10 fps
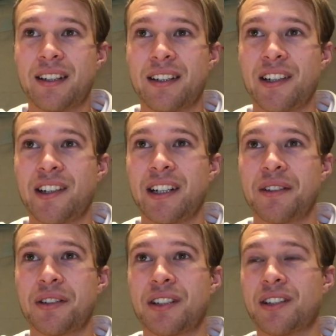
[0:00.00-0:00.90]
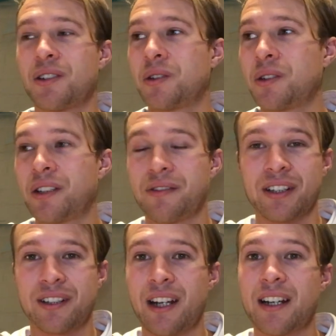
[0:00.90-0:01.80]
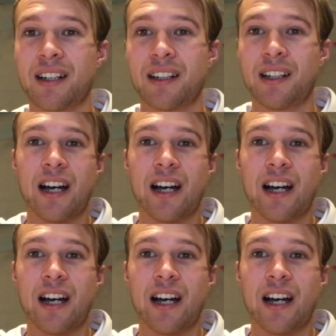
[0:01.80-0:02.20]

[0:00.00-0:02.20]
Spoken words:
So it was just all of a sudden,